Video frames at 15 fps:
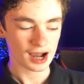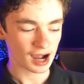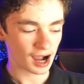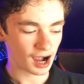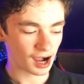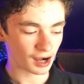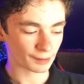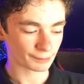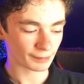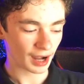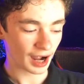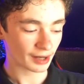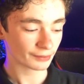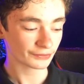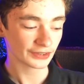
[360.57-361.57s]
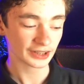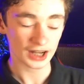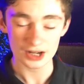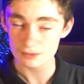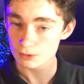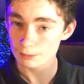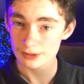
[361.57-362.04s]
I don't think
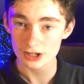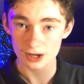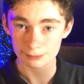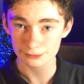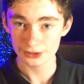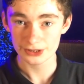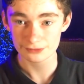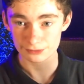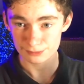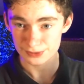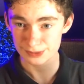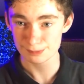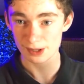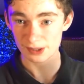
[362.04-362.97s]
I will be upgrading from this